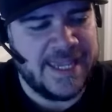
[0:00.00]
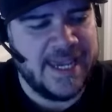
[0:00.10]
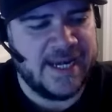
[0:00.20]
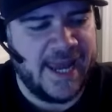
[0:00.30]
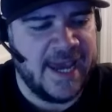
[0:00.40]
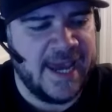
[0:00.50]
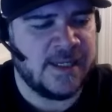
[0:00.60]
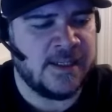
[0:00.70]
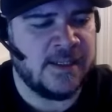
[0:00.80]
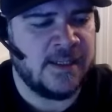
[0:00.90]
and
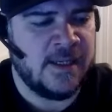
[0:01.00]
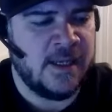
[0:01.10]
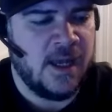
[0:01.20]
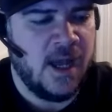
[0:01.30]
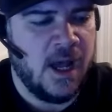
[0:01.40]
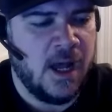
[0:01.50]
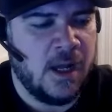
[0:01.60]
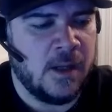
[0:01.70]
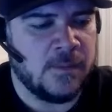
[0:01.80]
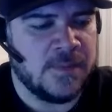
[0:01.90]
anna
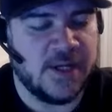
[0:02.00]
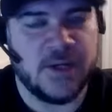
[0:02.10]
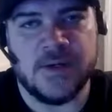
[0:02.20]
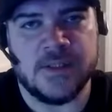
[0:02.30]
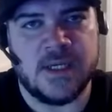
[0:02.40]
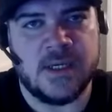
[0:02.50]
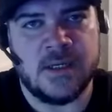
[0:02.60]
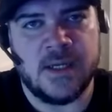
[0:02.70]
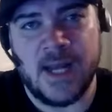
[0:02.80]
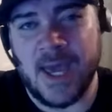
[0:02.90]
um, sent hers
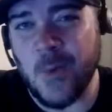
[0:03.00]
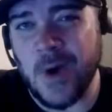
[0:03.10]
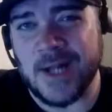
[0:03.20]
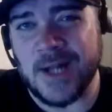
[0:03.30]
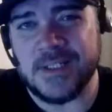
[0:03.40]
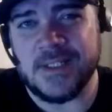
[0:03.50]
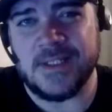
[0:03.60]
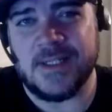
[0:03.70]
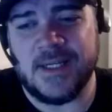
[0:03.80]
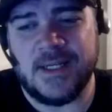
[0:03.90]
in and i watched
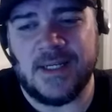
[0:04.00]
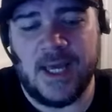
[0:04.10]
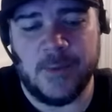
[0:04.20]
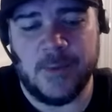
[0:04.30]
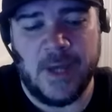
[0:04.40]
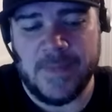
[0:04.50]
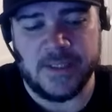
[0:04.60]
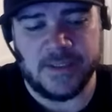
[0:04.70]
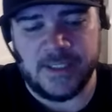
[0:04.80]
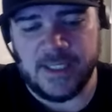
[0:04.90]
it and i
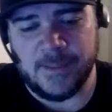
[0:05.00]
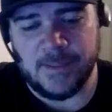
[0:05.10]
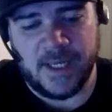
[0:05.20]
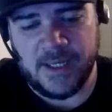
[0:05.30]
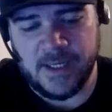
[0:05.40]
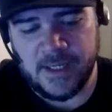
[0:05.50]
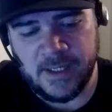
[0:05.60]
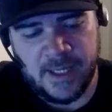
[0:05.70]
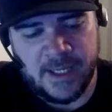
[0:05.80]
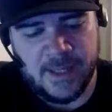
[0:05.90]
immediately hit up my uh,
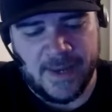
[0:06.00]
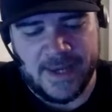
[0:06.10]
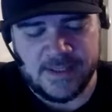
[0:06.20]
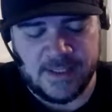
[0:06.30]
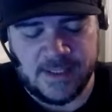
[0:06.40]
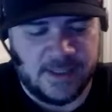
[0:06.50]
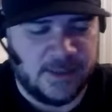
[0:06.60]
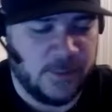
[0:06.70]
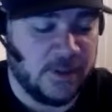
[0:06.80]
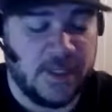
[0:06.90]
my uh,
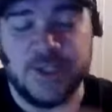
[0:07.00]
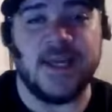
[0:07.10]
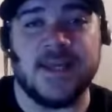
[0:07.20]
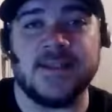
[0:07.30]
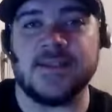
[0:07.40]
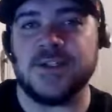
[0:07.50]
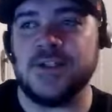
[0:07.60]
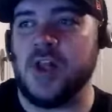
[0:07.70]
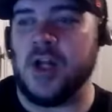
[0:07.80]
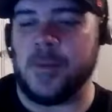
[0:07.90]
well i shouldn't say assistant
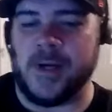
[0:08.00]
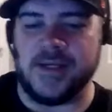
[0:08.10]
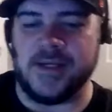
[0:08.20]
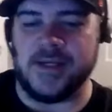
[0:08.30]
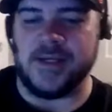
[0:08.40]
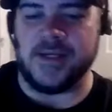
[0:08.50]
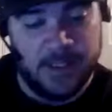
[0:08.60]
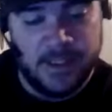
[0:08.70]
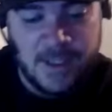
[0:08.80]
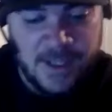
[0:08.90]
she's no longer my assistant she's uh,